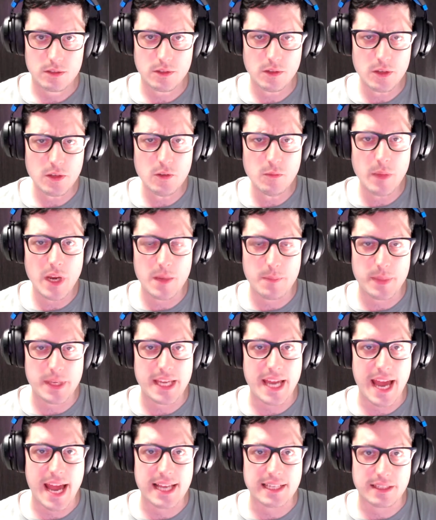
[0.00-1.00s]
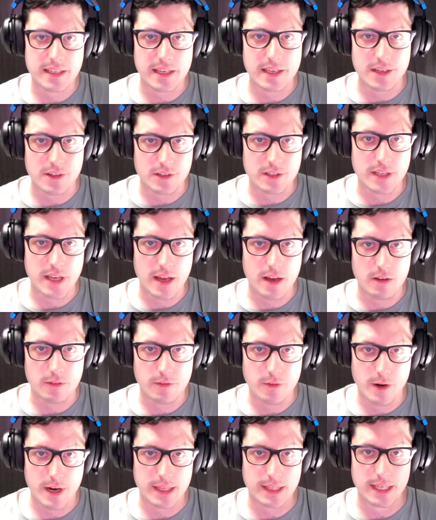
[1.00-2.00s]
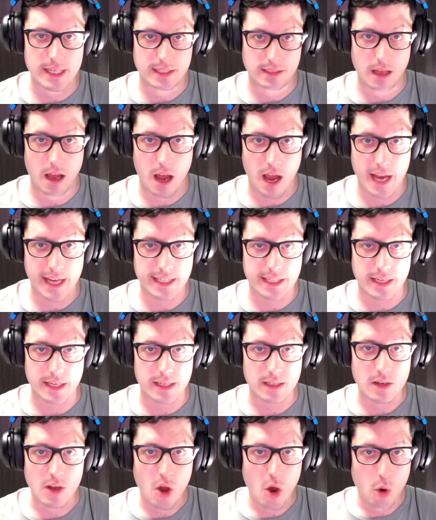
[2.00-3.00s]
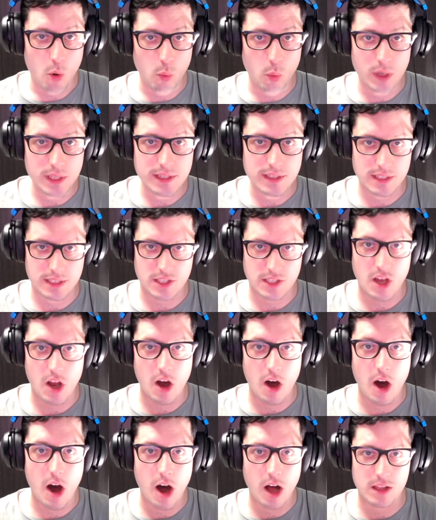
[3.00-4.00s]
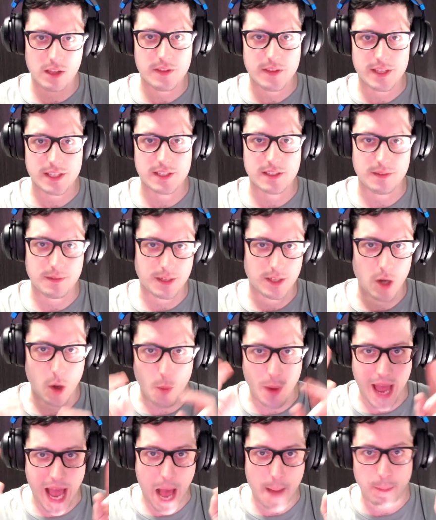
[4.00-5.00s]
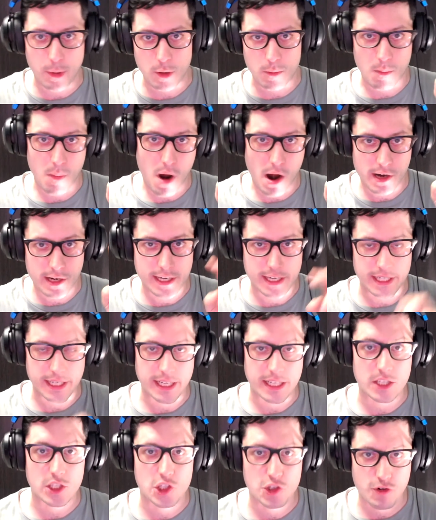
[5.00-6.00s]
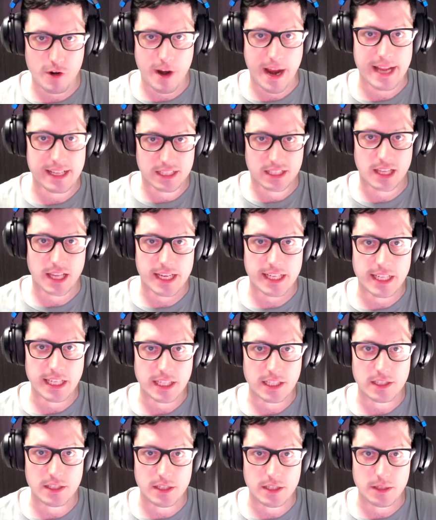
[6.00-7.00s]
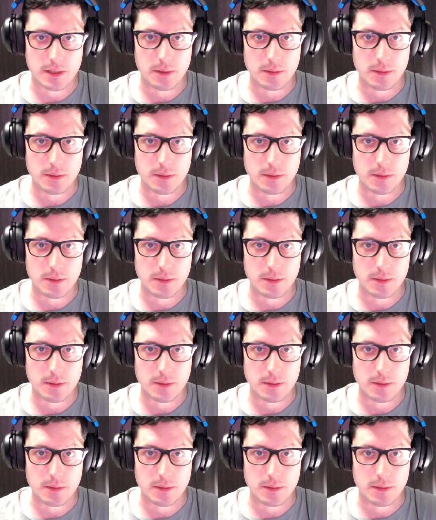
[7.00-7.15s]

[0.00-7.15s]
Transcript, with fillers: You might be asking yourself, or at least I did, what does all of this, you know, Apple marketing translate into?